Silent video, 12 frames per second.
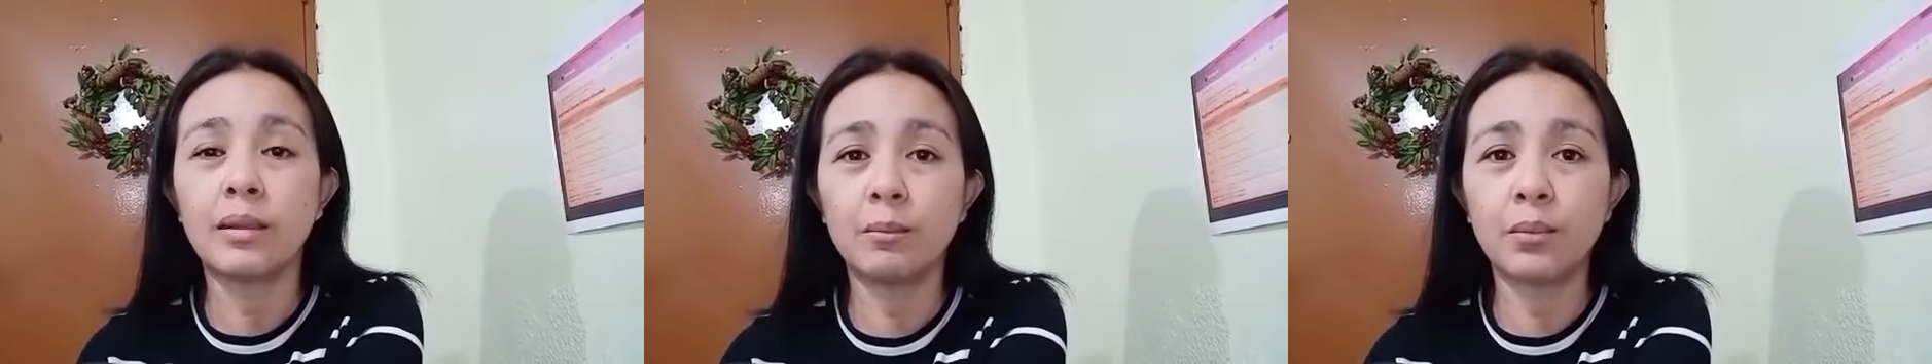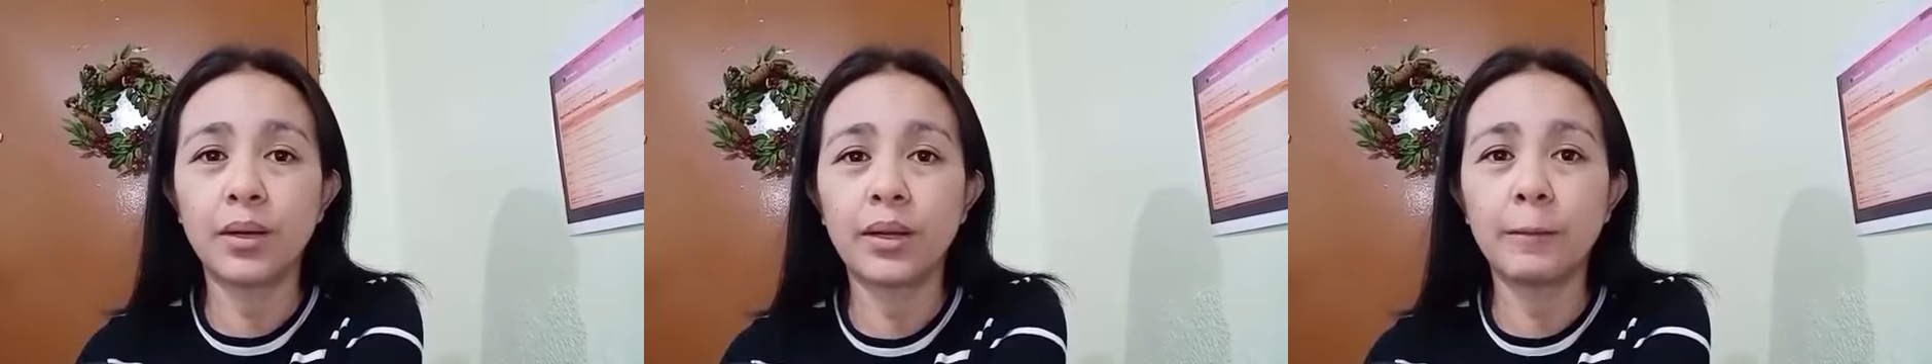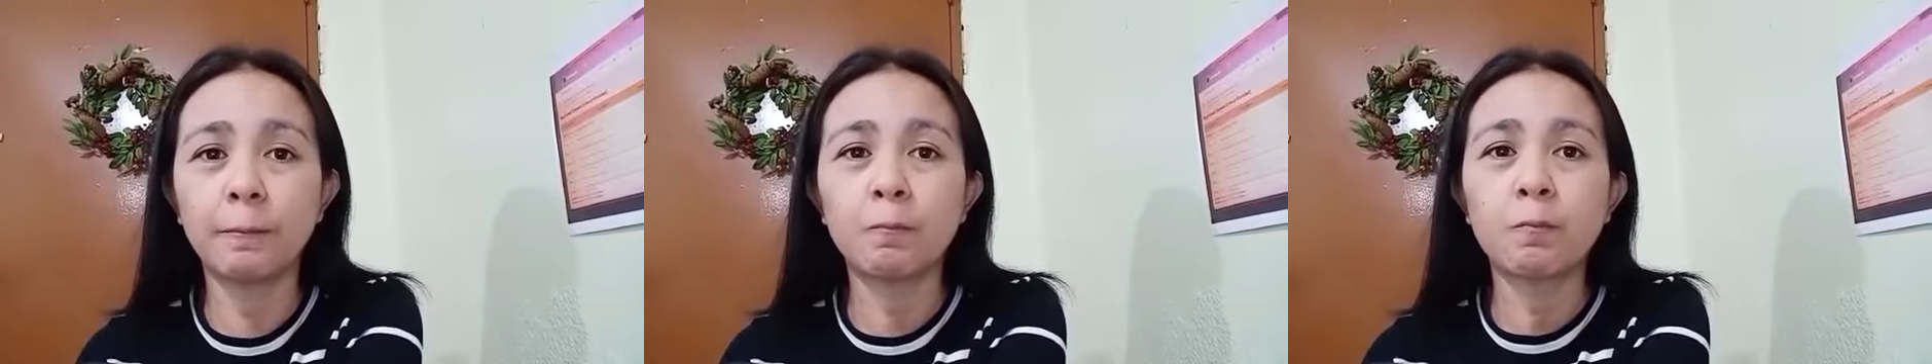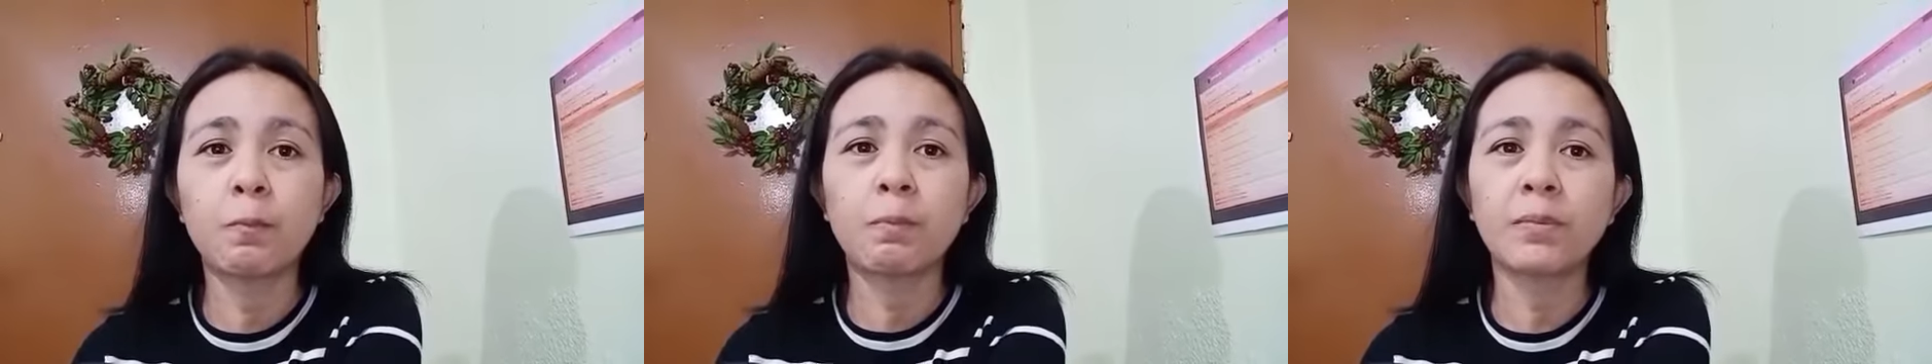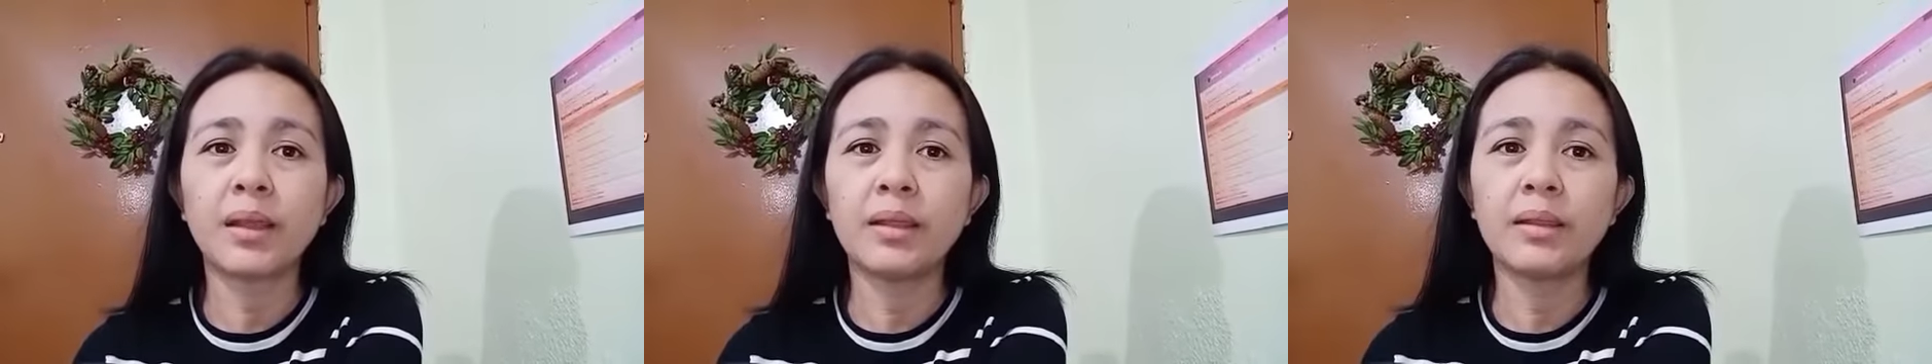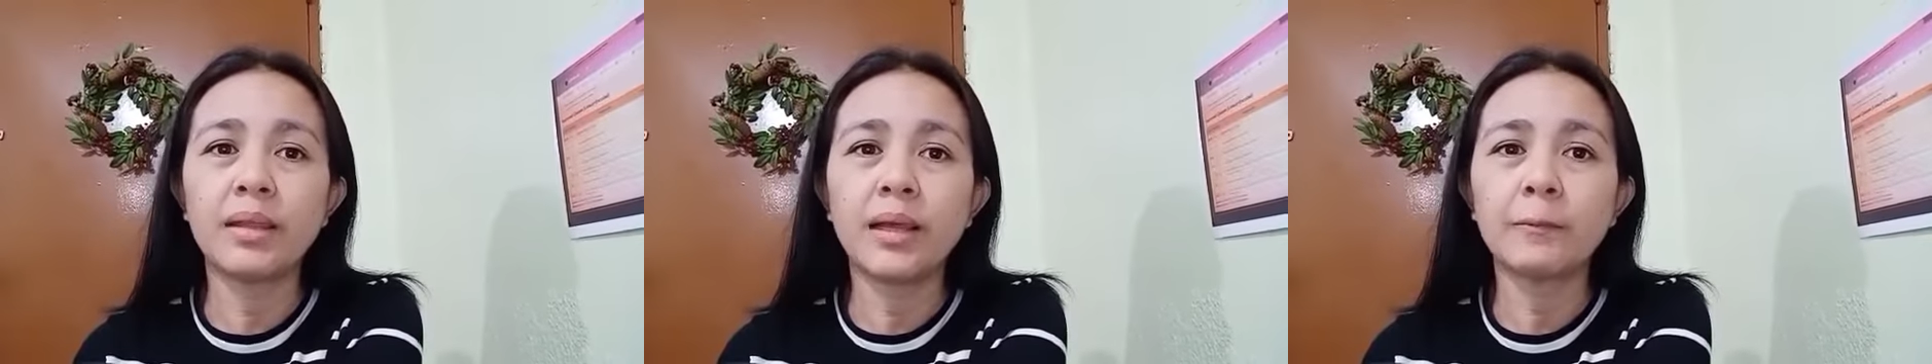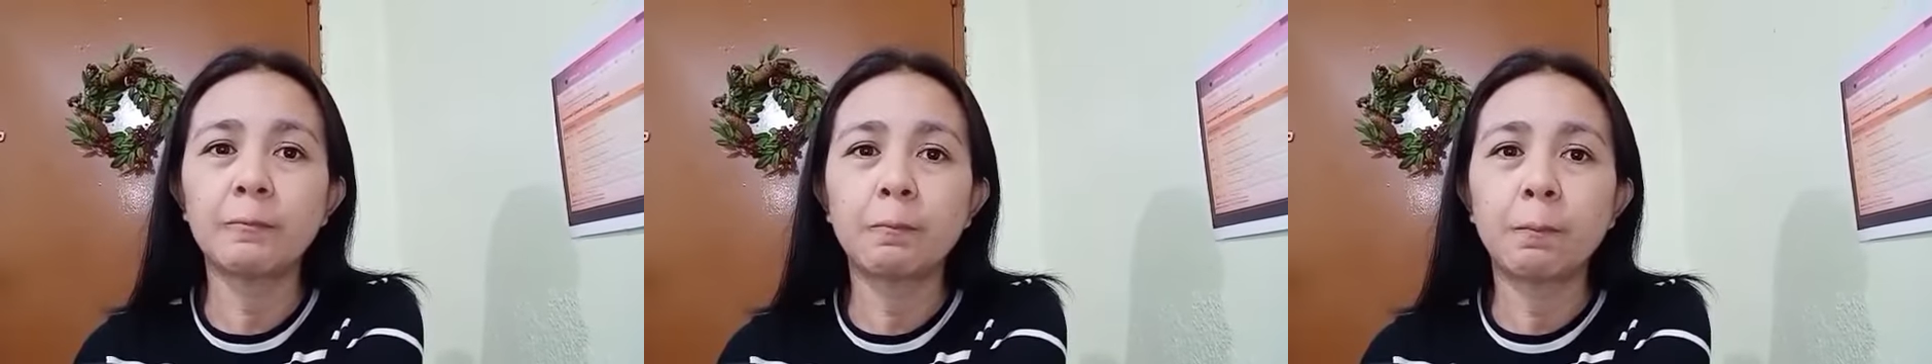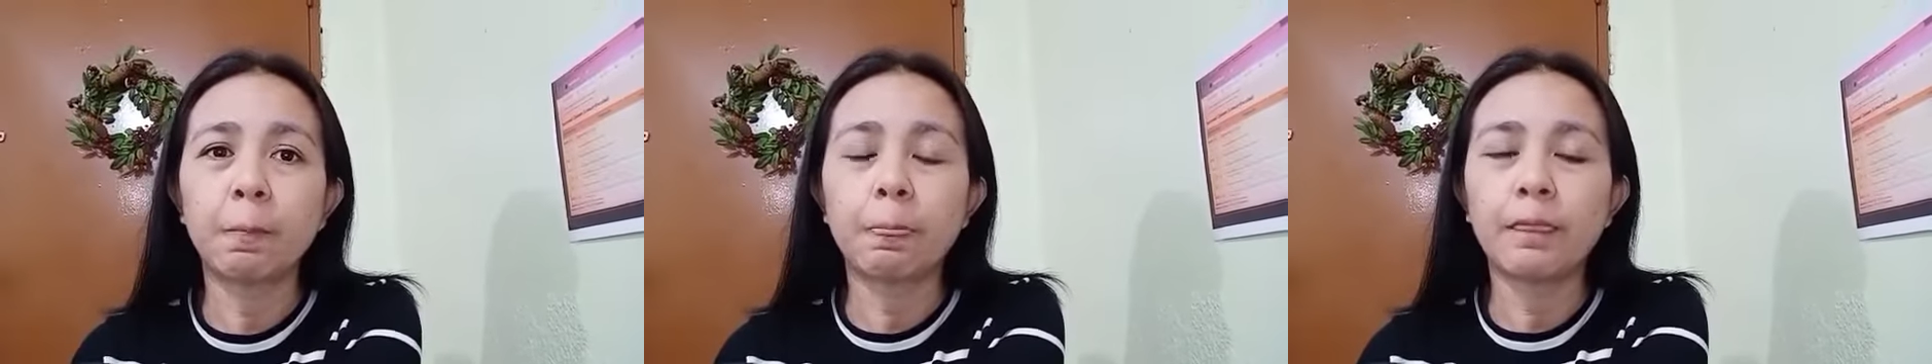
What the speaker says: the brain, and that